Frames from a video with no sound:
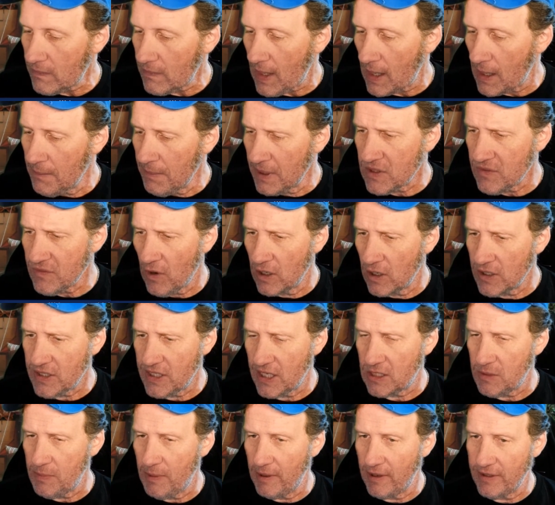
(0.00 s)
But as far as the
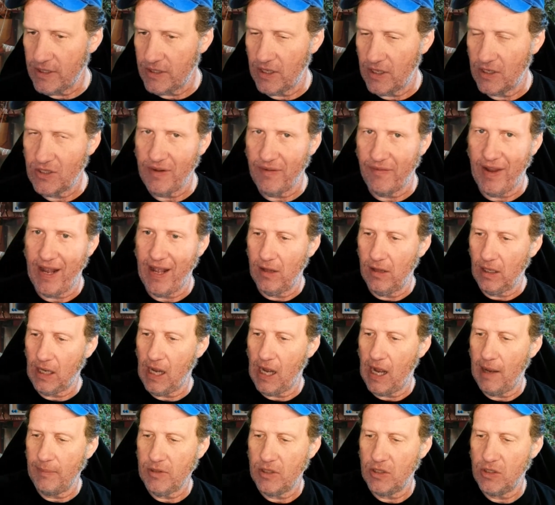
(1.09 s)
experiences, they used to have a
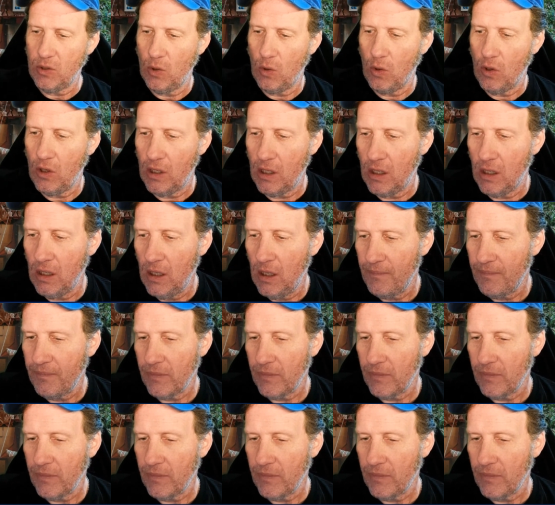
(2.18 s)
helicopter tour.